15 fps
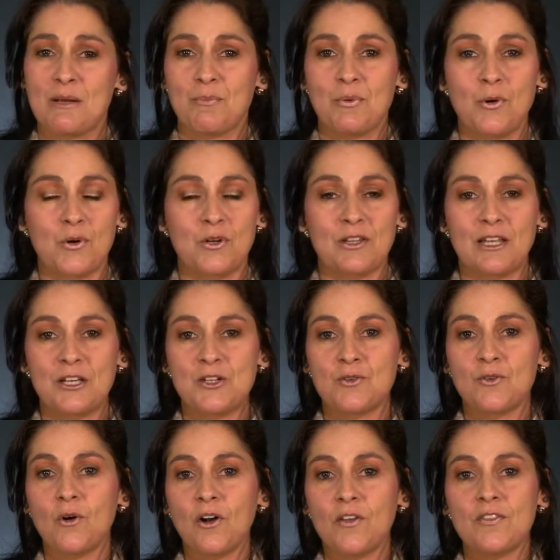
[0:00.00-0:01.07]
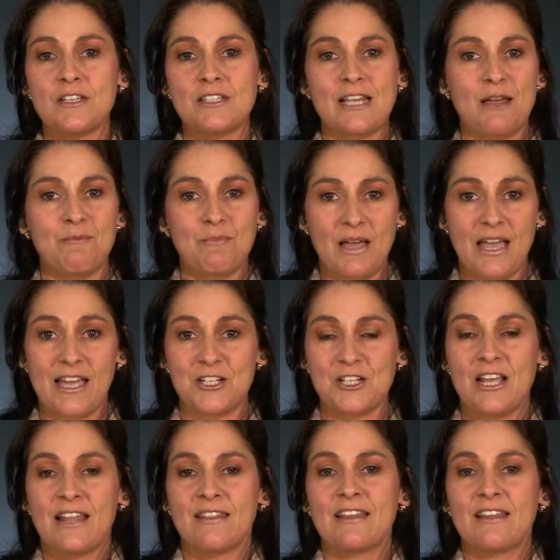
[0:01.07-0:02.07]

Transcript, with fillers: important, that you're all on the same page,